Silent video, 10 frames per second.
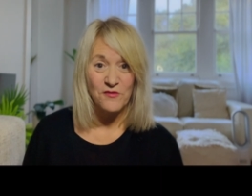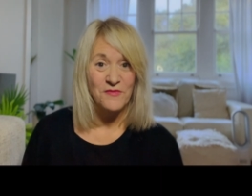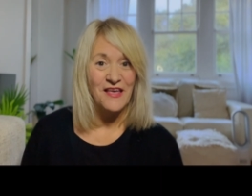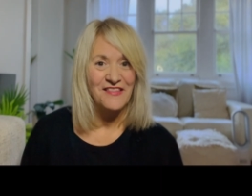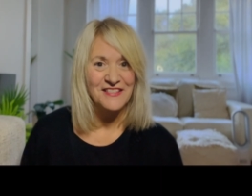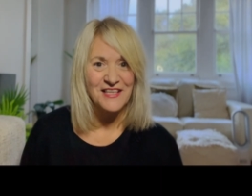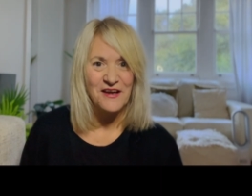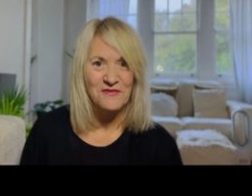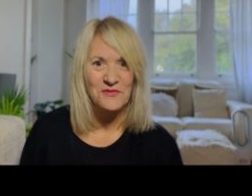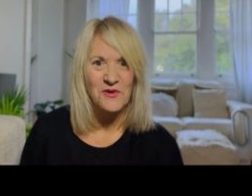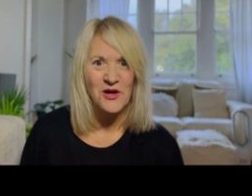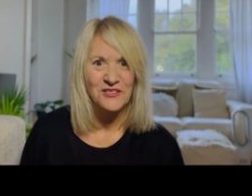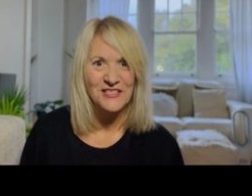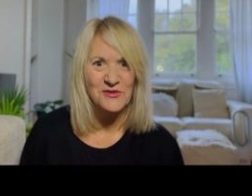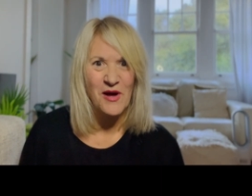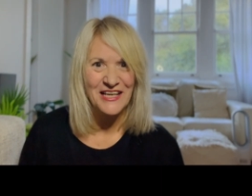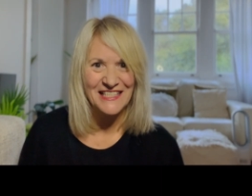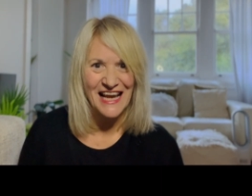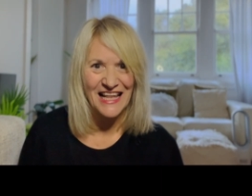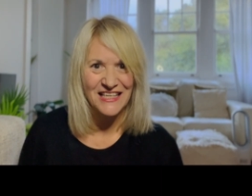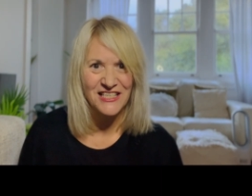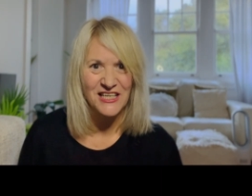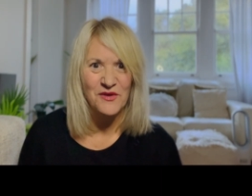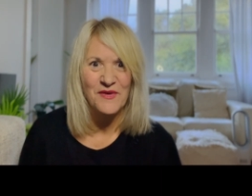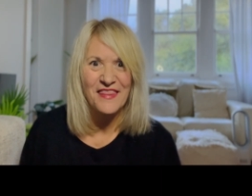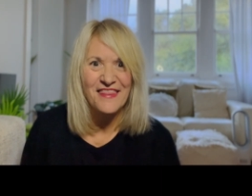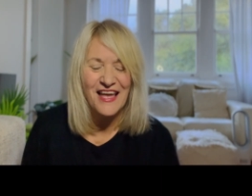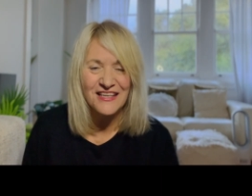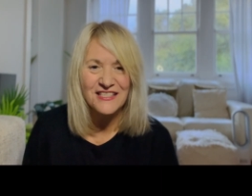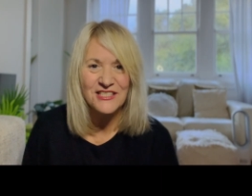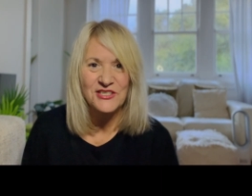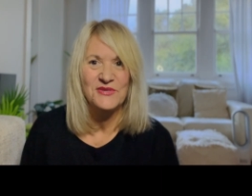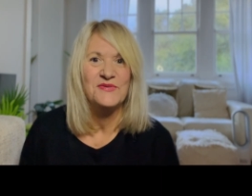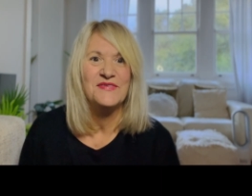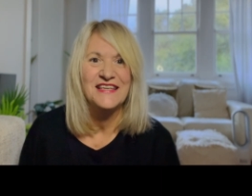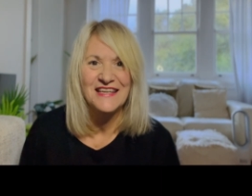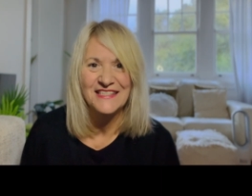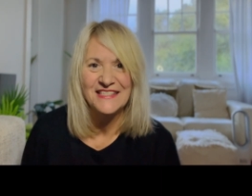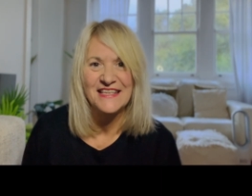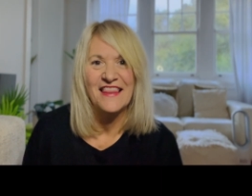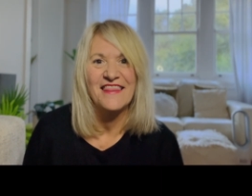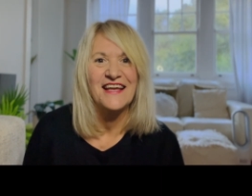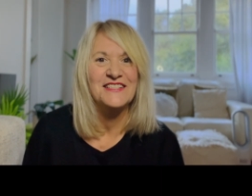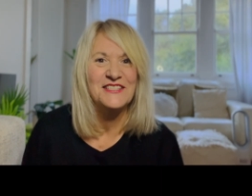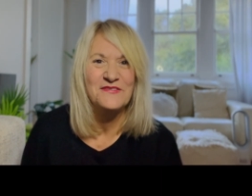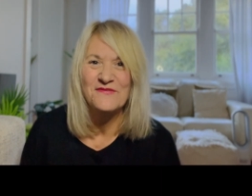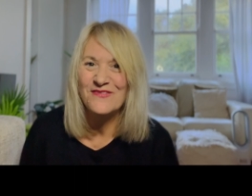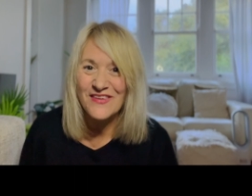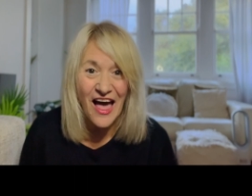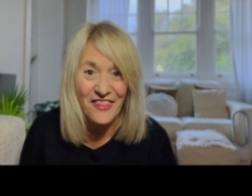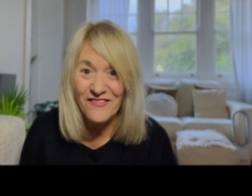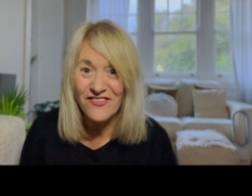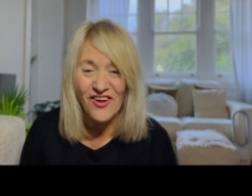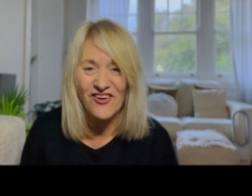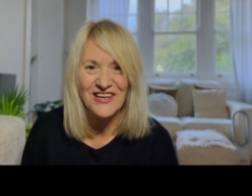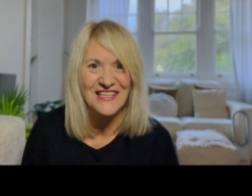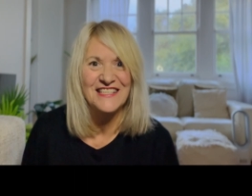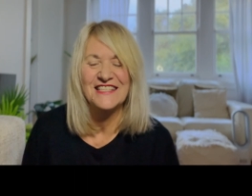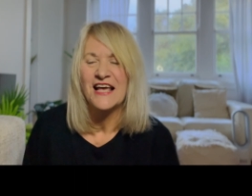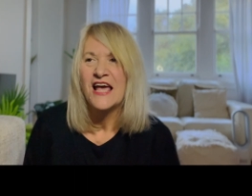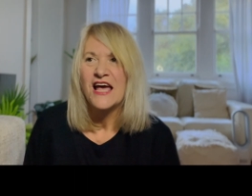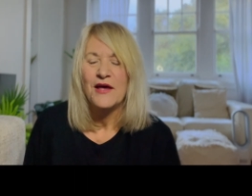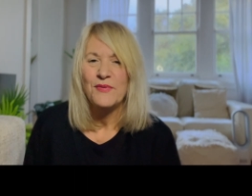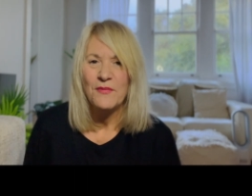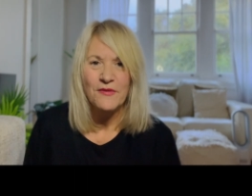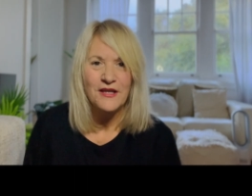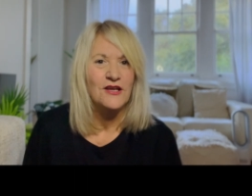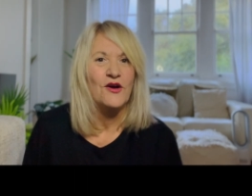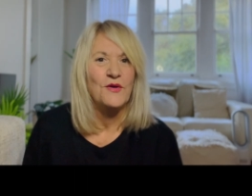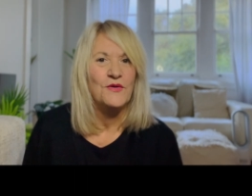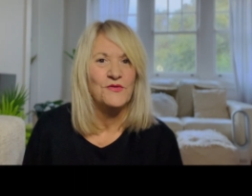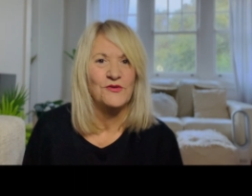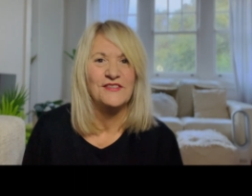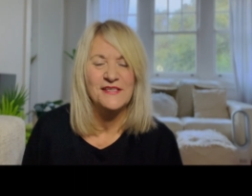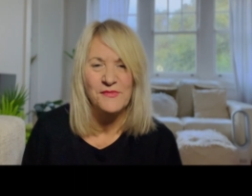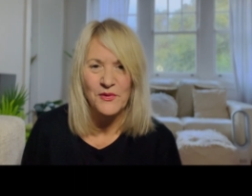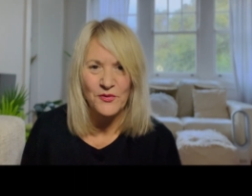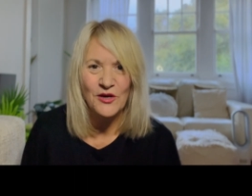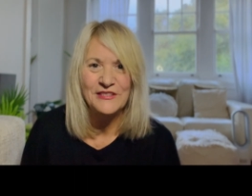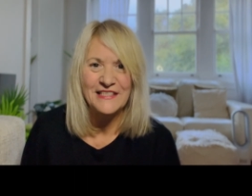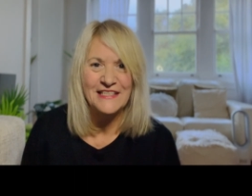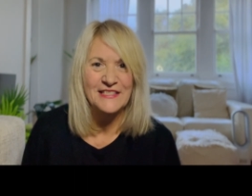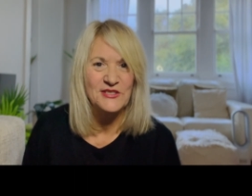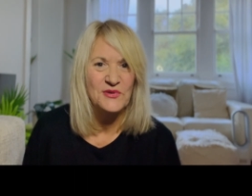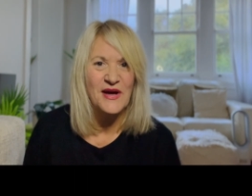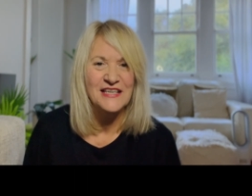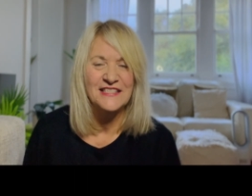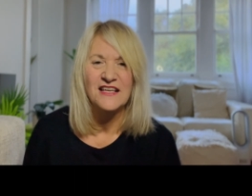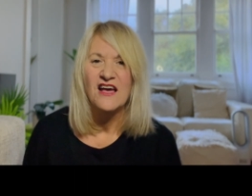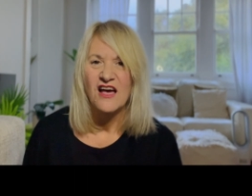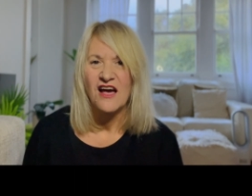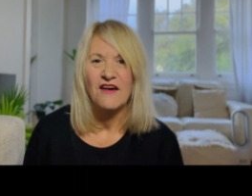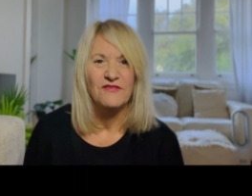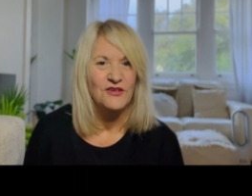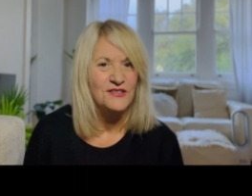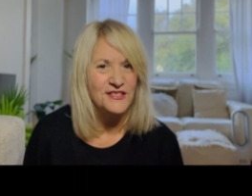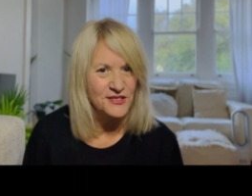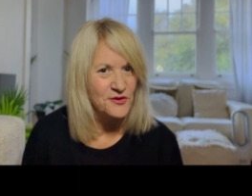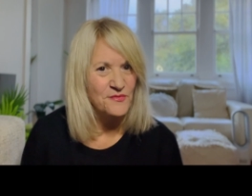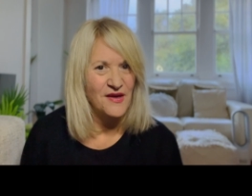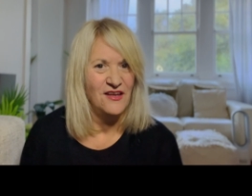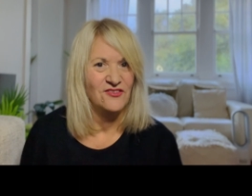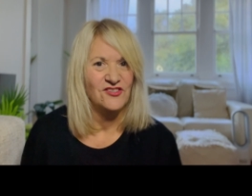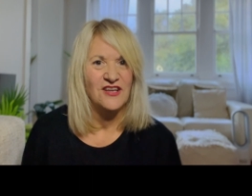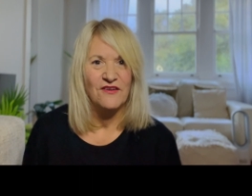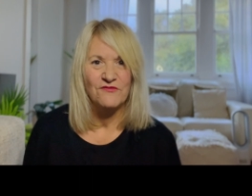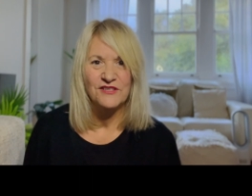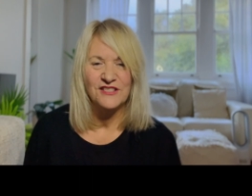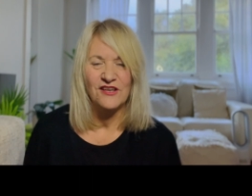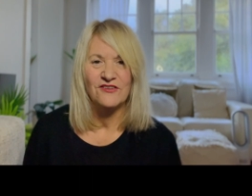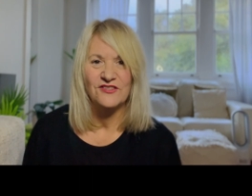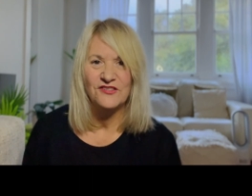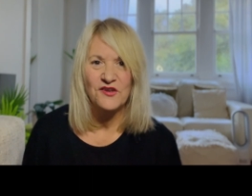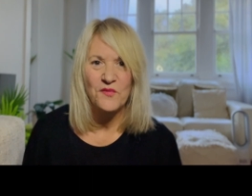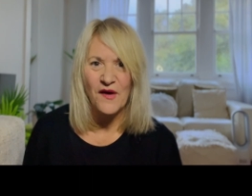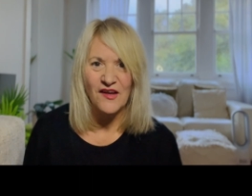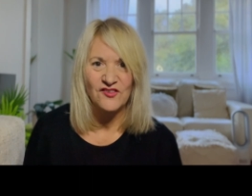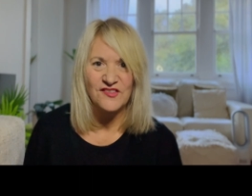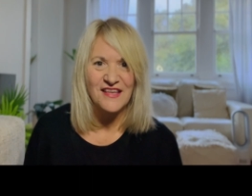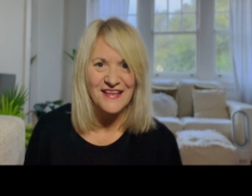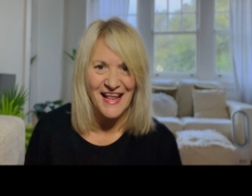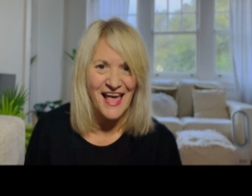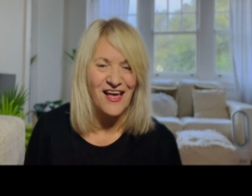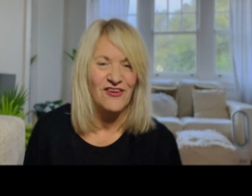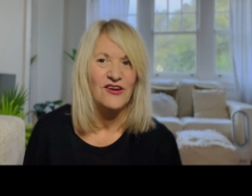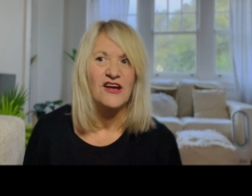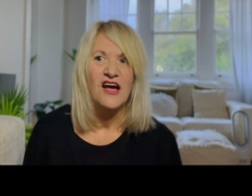from another side of the world is quite challenging, but thanks to the internet, thanks to other bloggers and people that are going through similar processes to us, I've learned so much and I've researched so much that now